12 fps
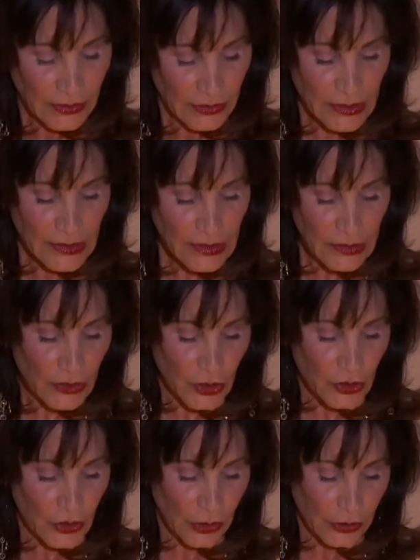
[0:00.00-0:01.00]
This is such a
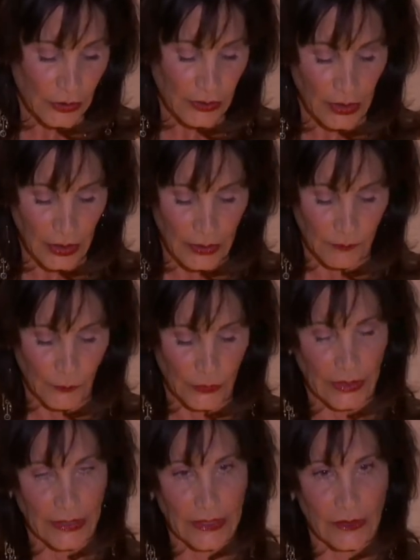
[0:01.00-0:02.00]
dark time for a
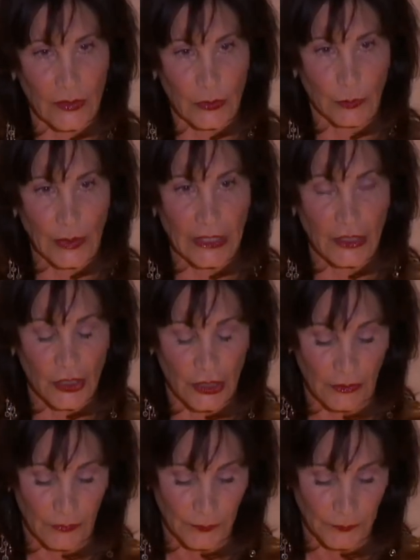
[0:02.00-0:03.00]
cancer
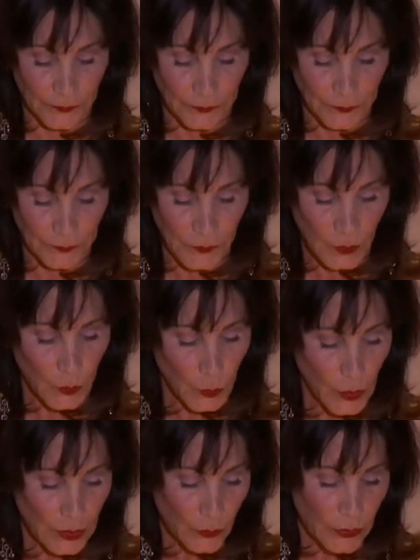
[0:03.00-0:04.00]
patient,
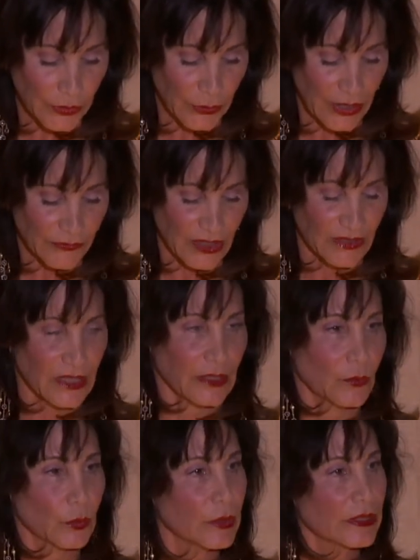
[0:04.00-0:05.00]
one where you have to dig
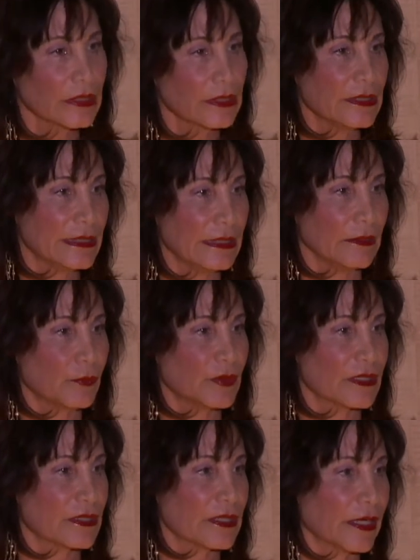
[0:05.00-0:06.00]
really deep to
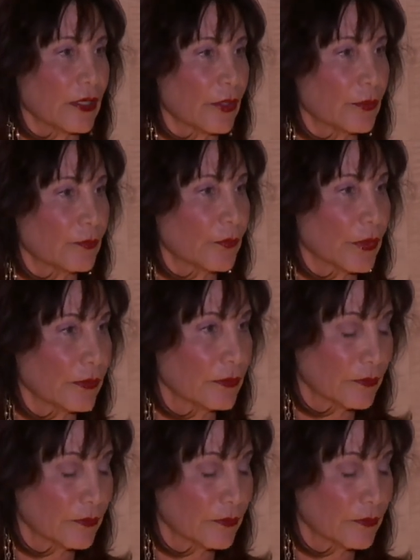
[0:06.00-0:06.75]
stay hopeful.